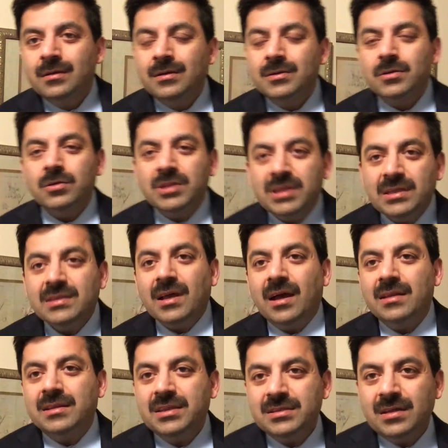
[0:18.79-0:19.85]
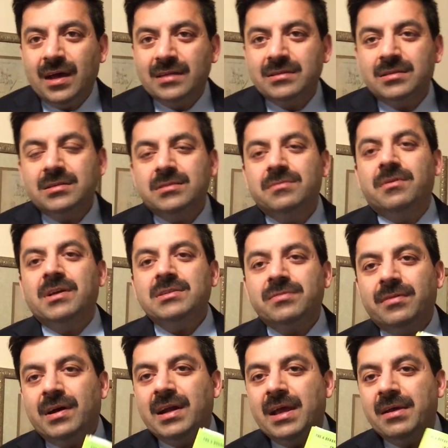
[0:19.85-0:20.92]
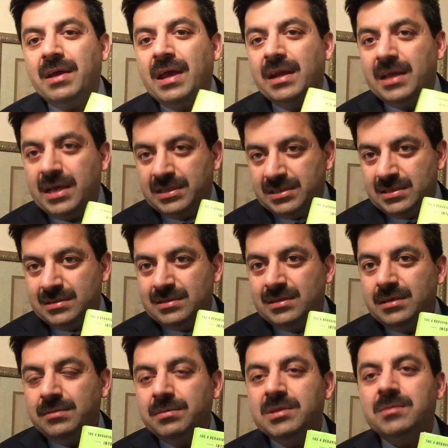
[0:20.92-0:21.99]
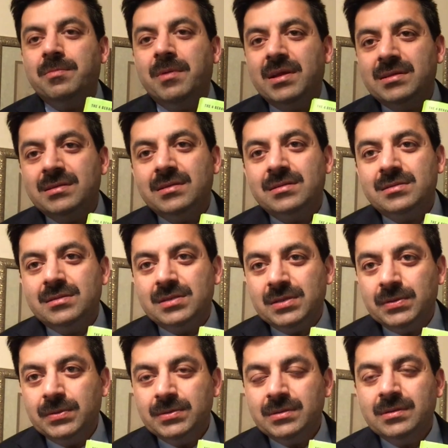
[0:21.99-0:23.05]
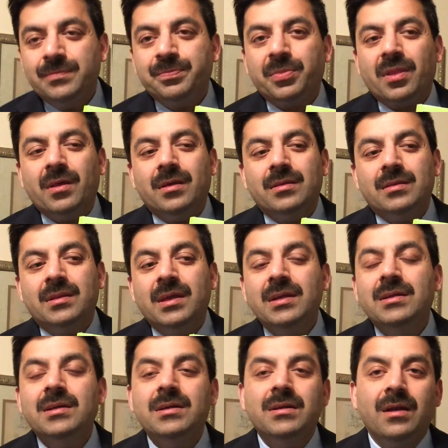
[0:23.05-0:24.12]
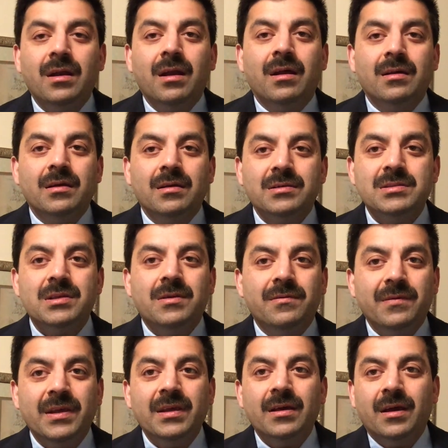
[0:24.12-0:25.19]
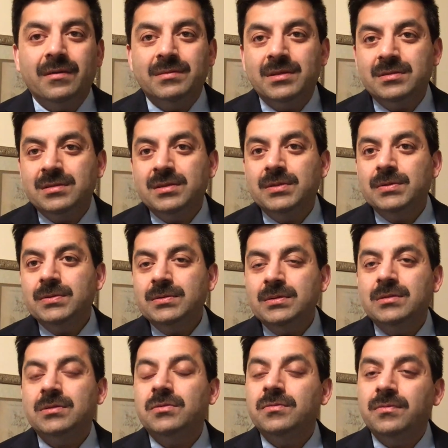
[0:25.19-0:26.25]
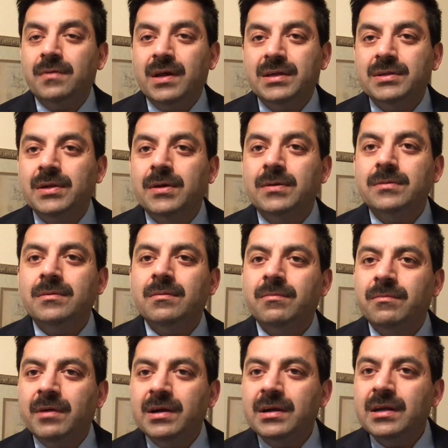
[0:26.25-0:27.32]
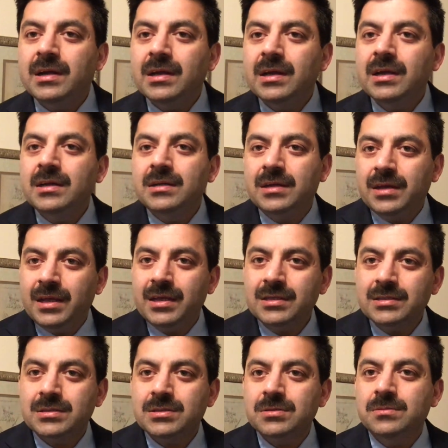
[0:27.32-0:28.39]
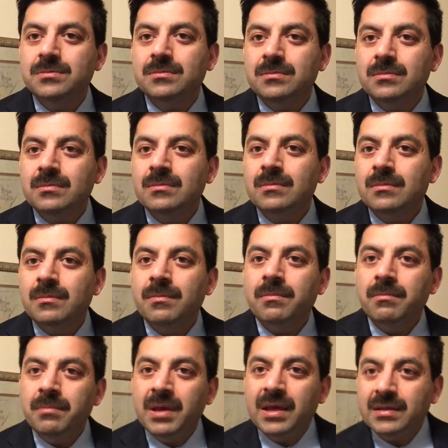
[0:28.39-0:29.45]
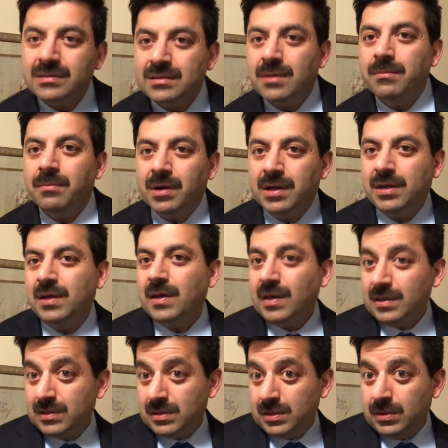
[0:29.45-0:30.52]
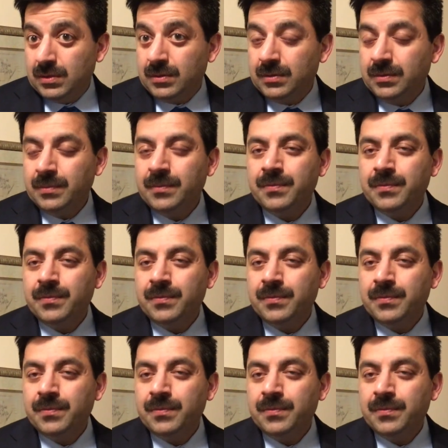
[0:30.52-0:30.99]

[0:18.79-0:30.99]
So these authors works for an agency which places CEOs. They did a survey of the CEOs to find out what it takes to make somebody a CEO.